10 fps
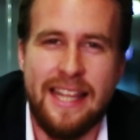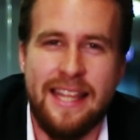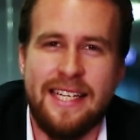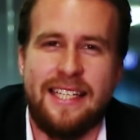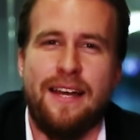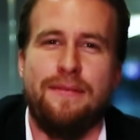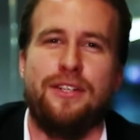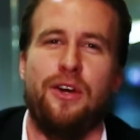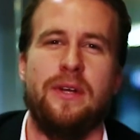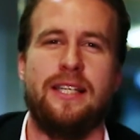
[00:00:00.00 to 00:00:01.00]
In this
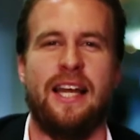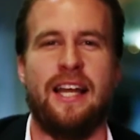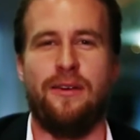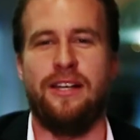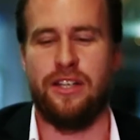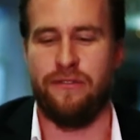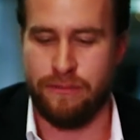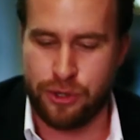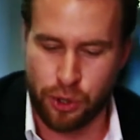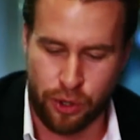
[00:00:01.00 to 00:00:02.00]
episode, we take a question
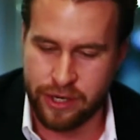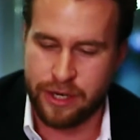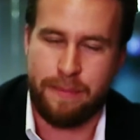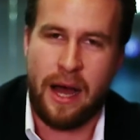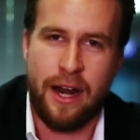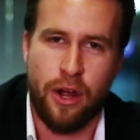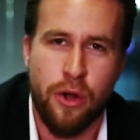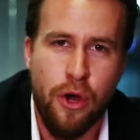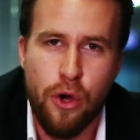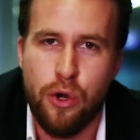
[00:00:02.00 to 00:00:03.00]
from Jordan DeBarno,